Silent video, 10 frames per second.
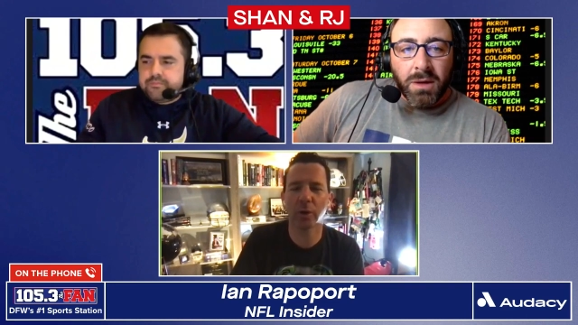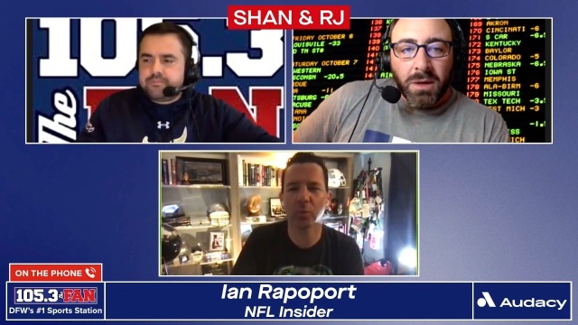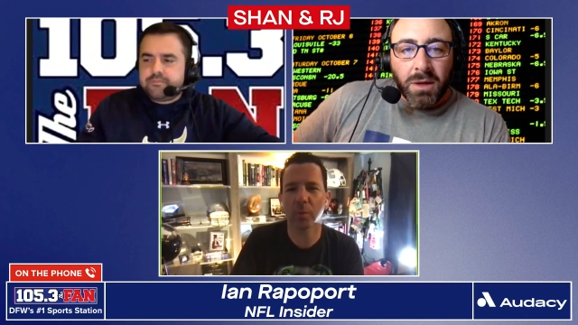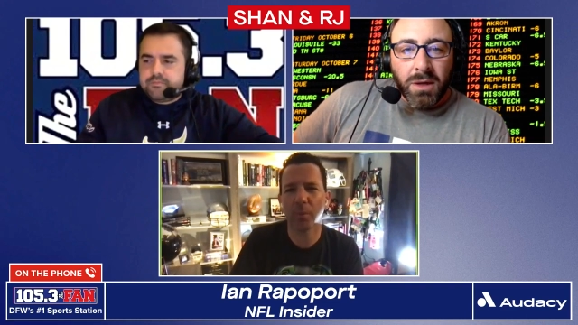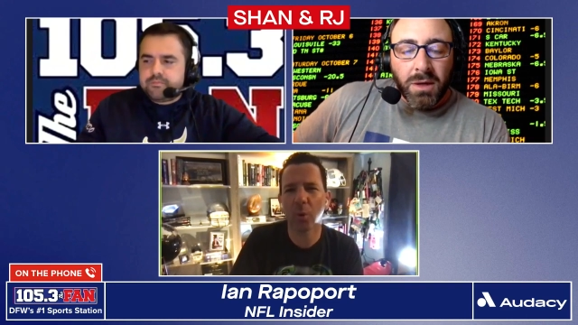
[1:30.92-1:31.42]
Speaker 1: you
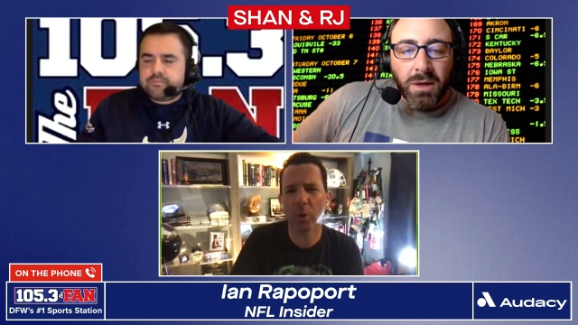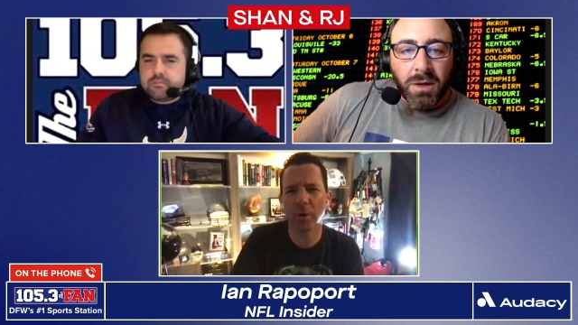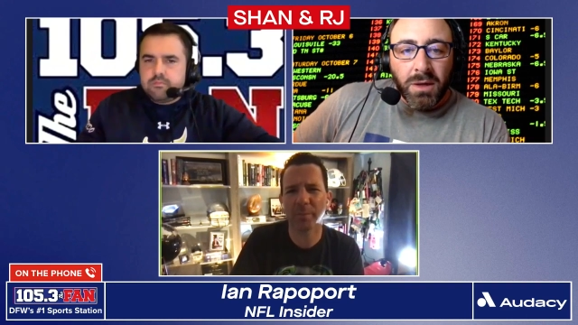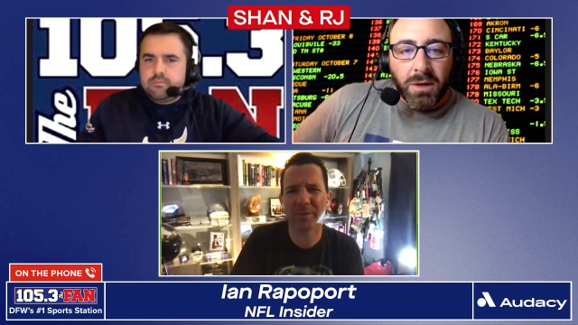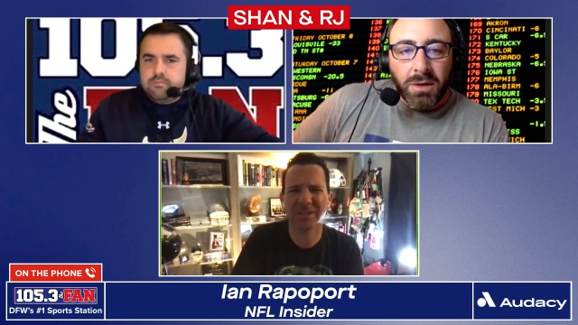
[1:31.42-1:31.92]
really
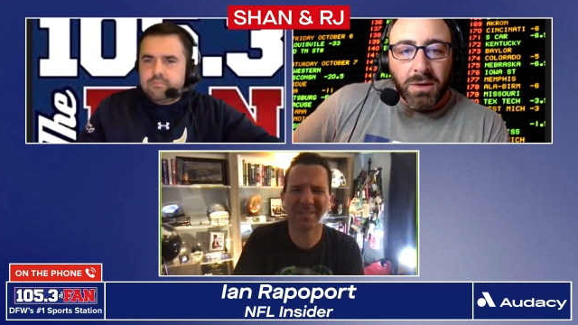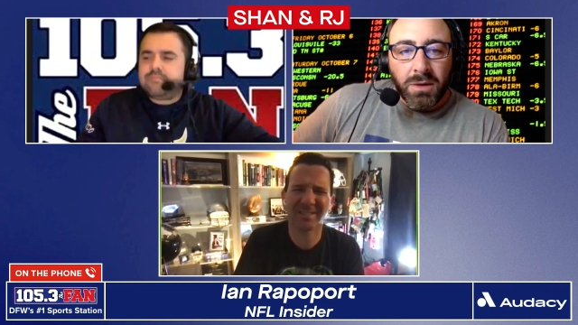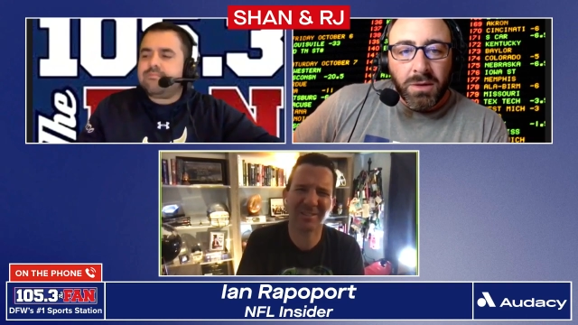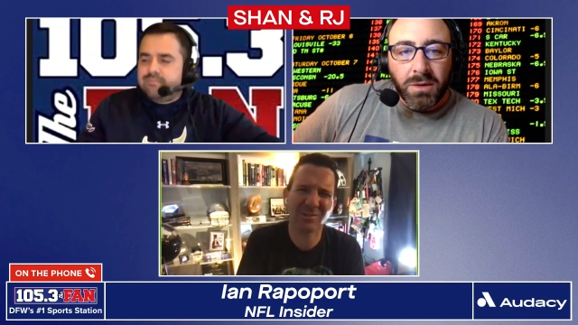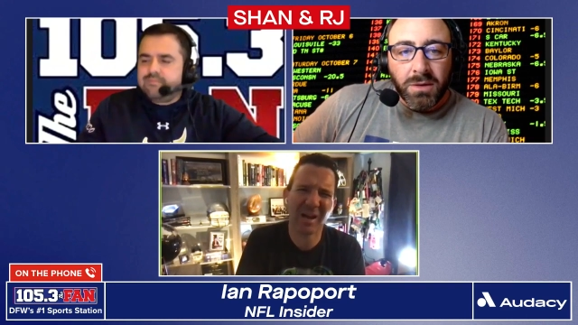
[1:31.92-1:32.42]
report. It's
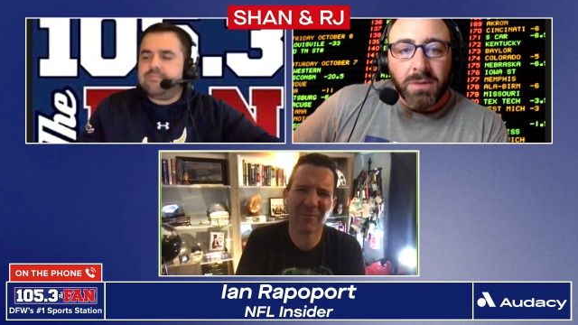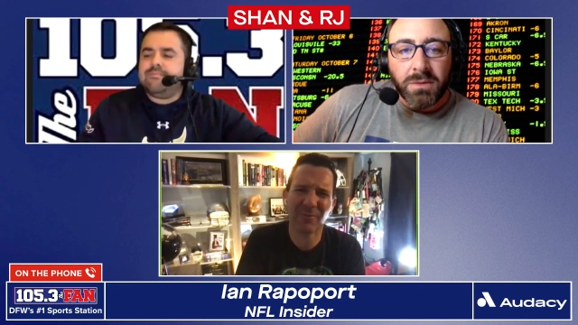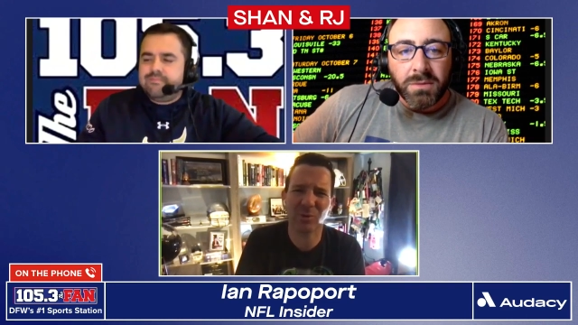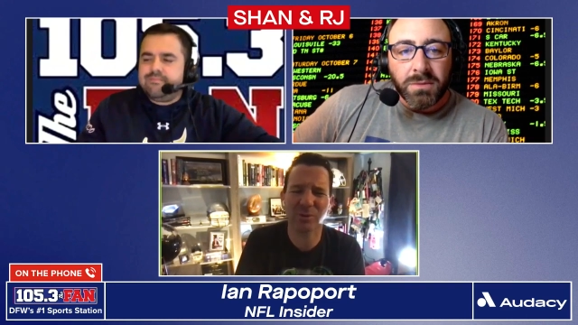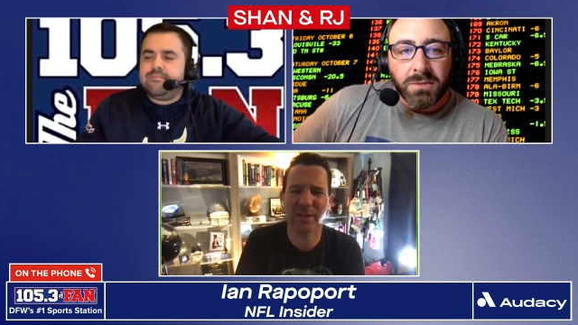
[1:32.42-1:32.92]
just
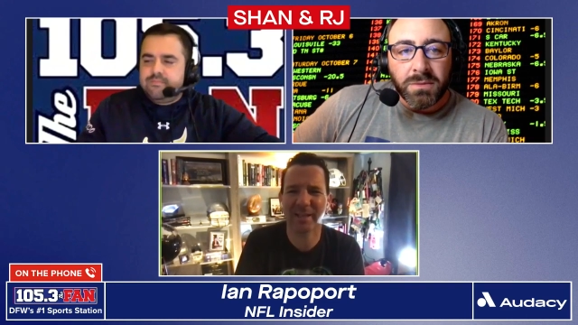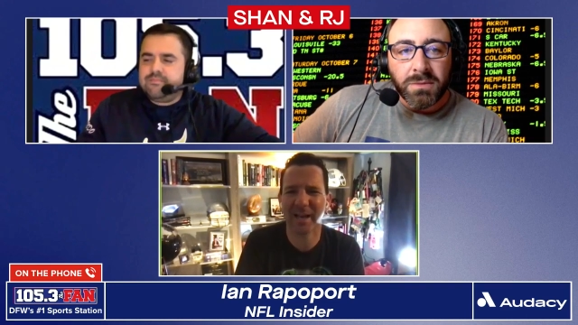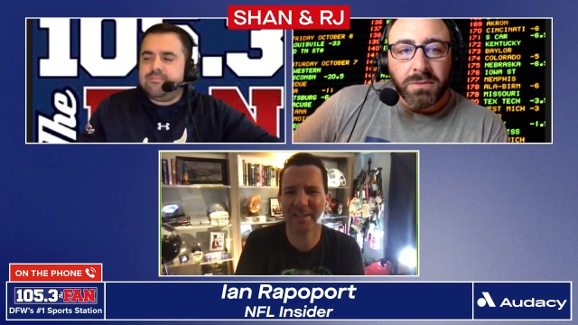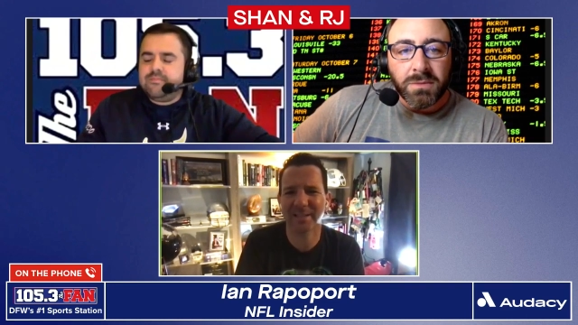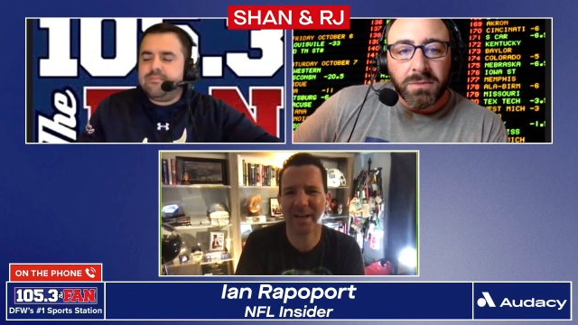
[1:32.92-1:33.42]
draft news like
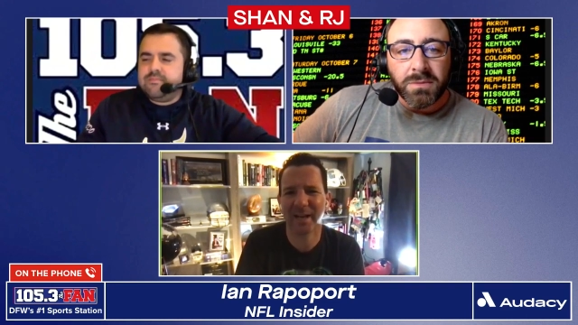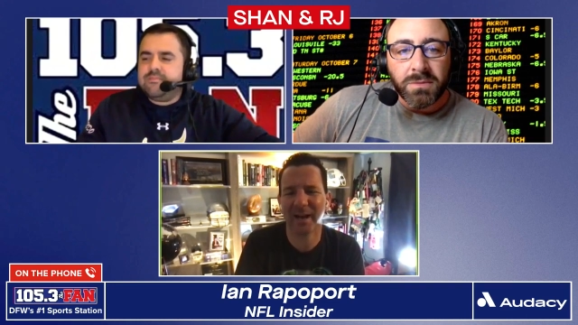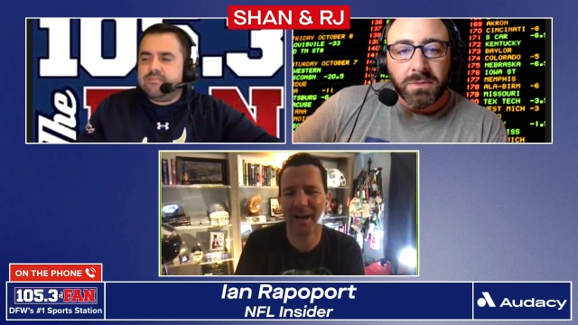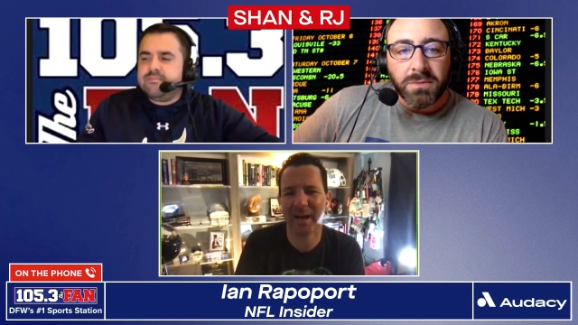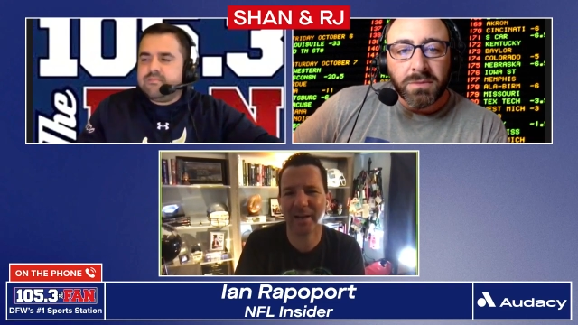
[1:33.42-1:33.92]
that is kind
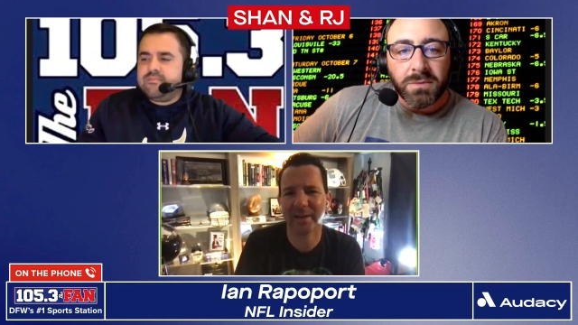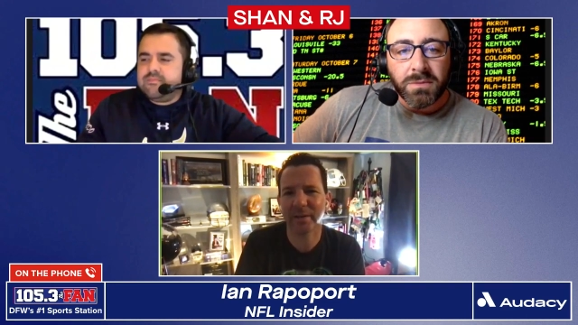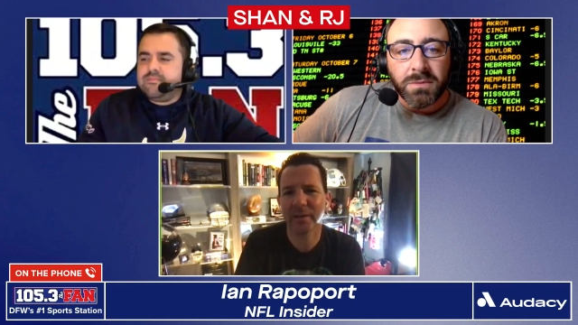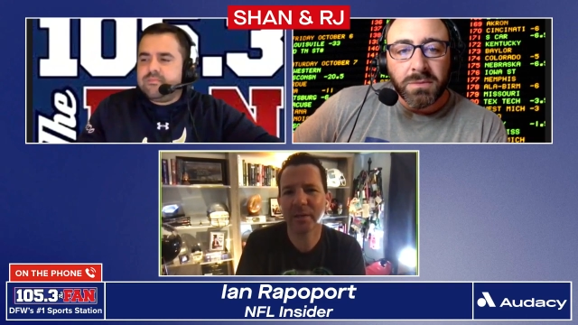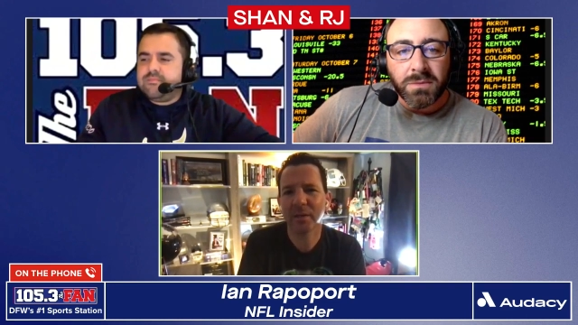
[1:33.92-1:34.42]
of odd.